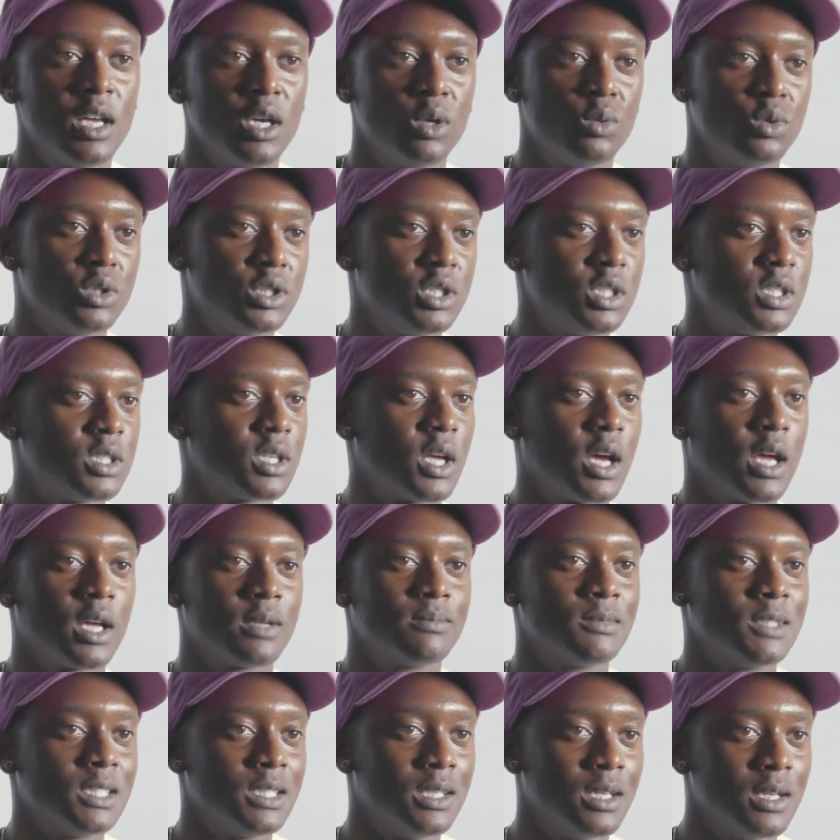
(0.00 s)
It was just
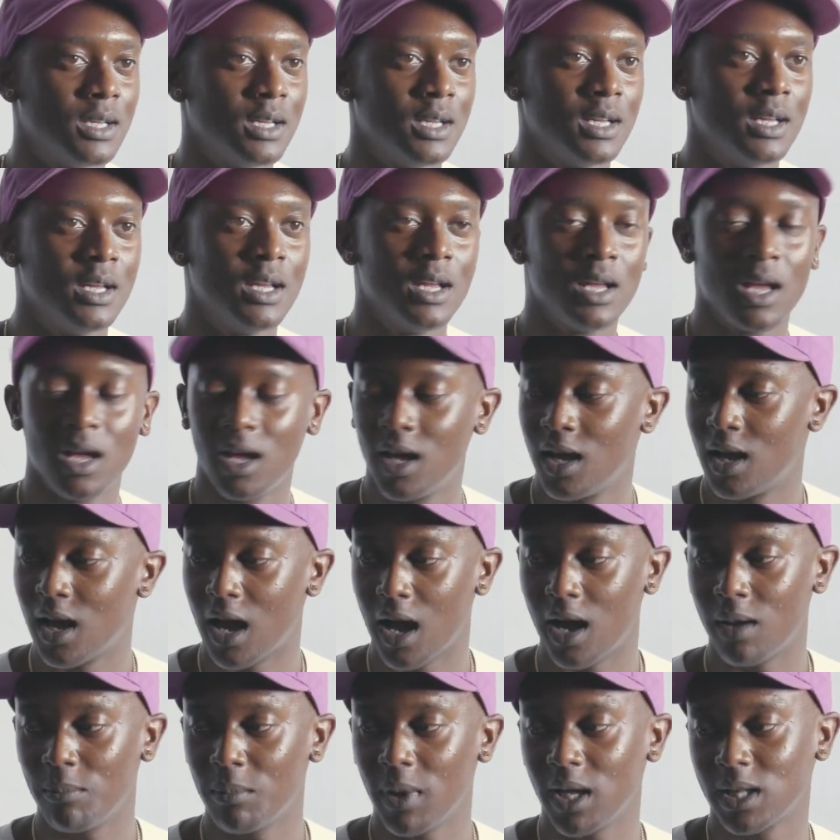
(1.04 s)
like,
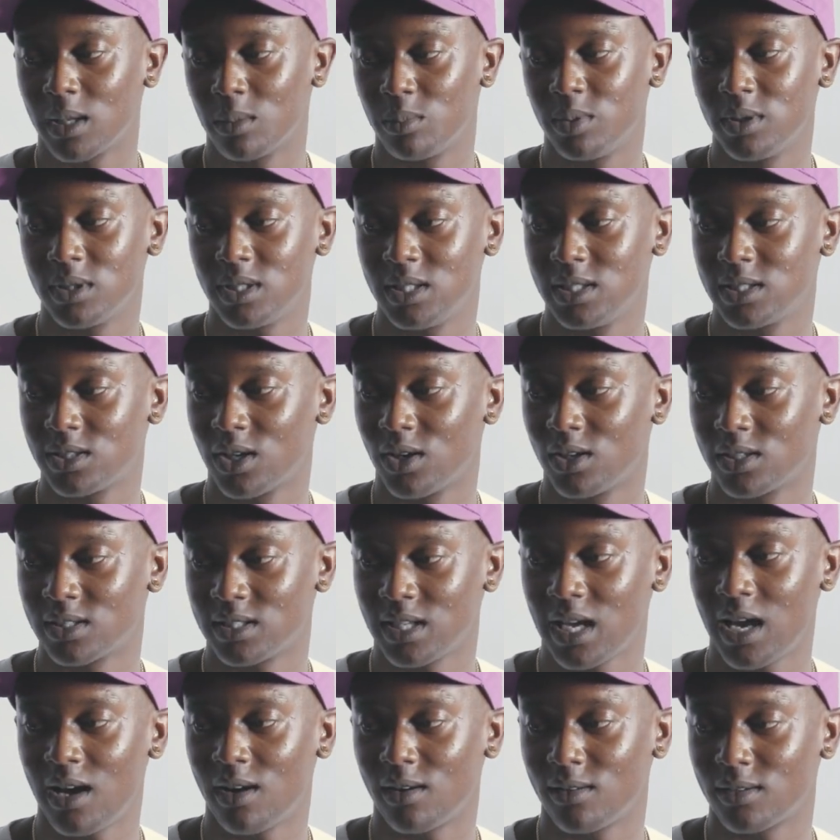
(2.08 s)
I'm about to put these
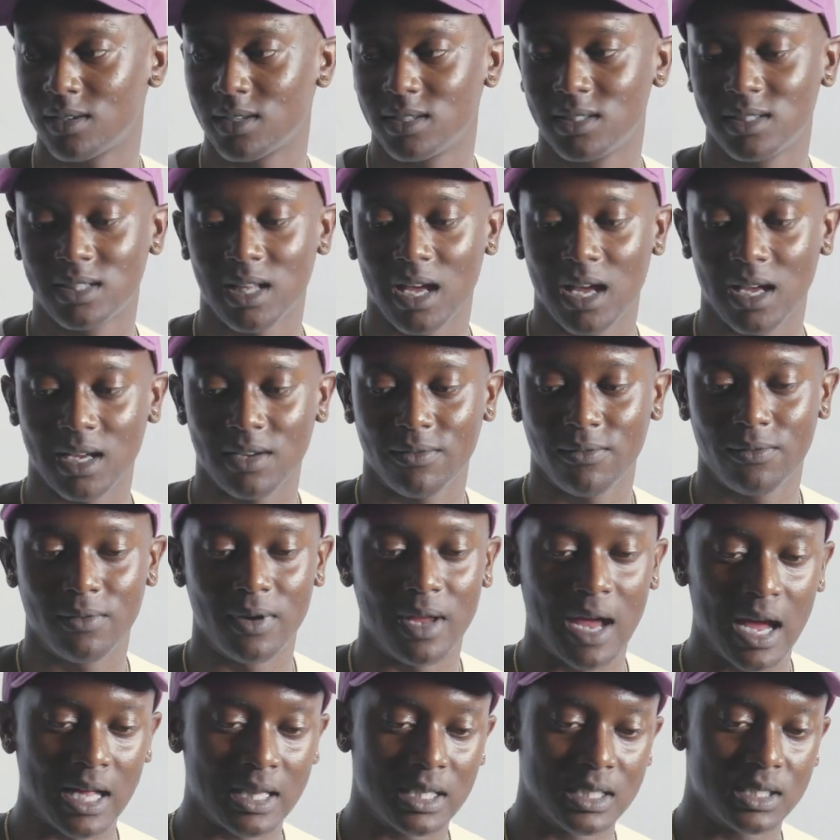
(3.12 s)
songs out, because like
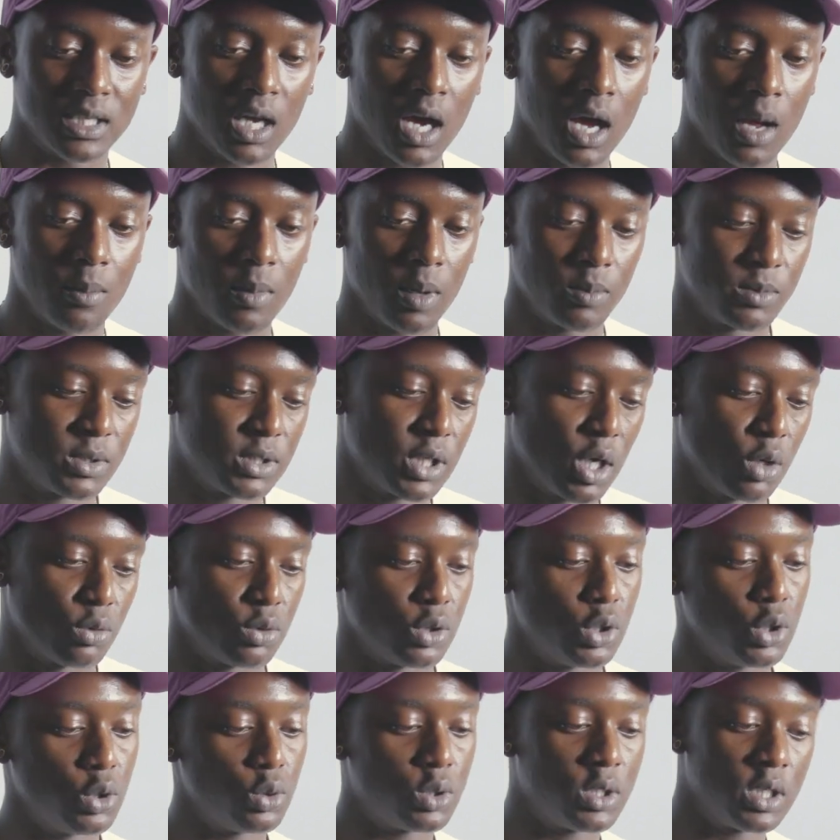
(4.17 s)
at the time I'm so
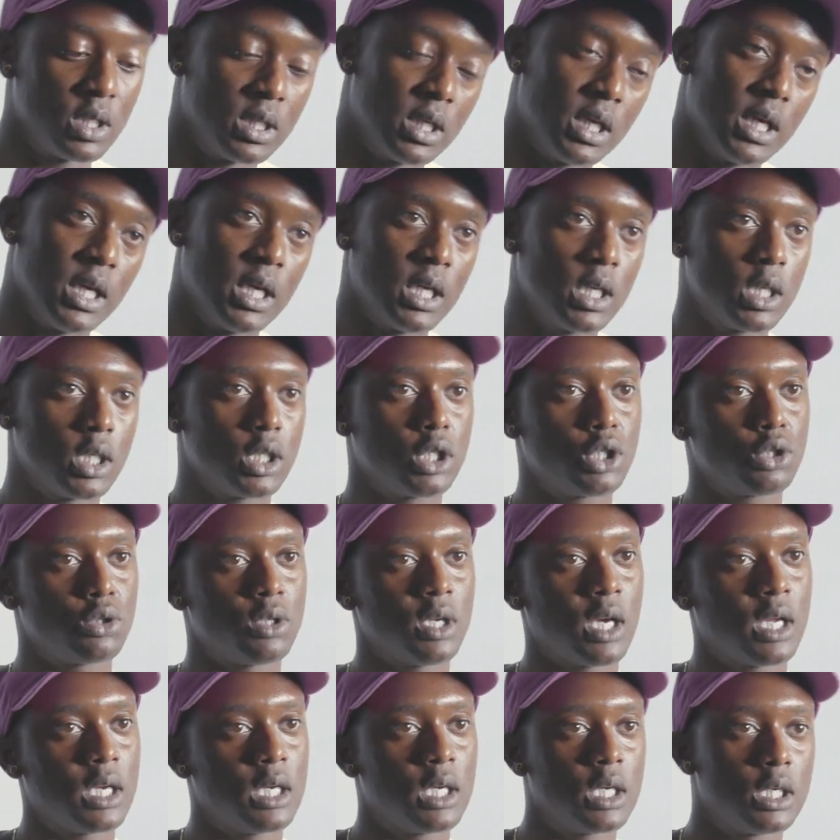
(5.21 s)
new to the
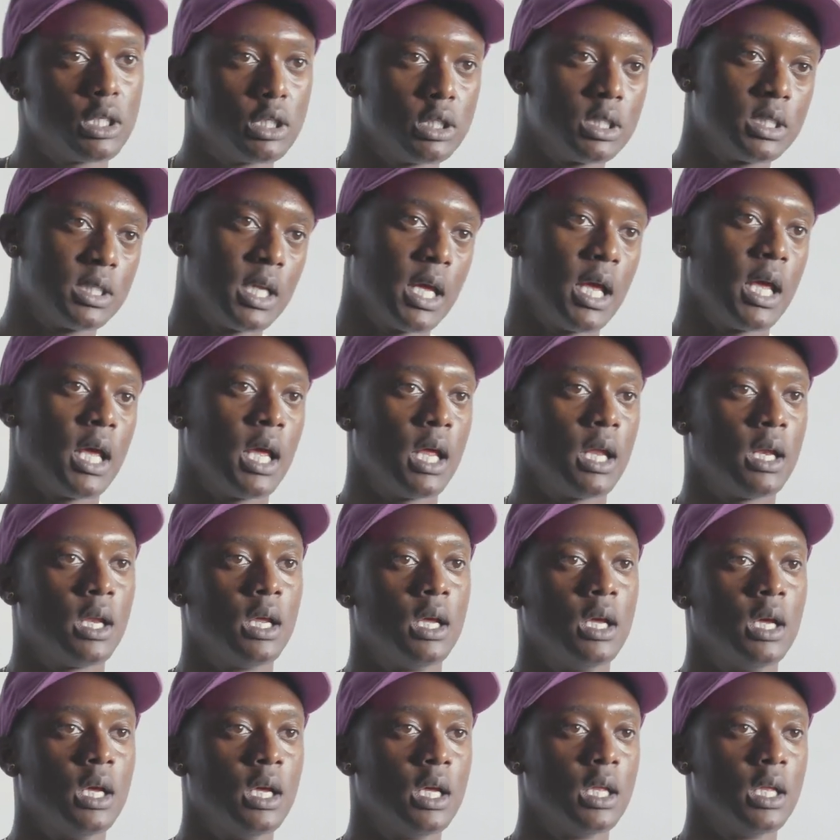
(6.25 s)
industry, I didn't understand